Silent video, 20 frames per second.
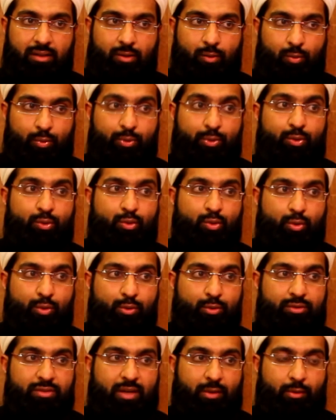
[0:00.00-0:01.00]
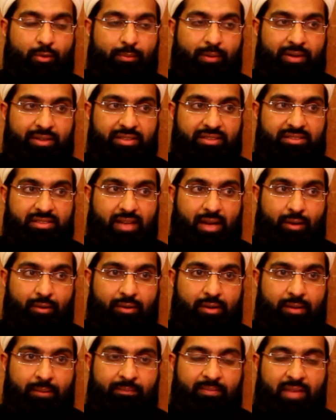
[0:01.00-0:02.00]
Wudu cools our bodies down.
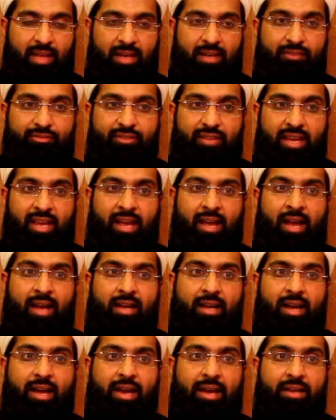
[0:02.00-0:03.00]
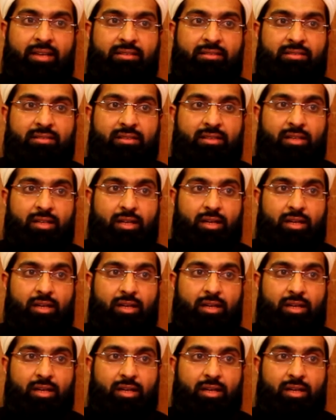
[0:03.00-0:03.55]
And if the anger is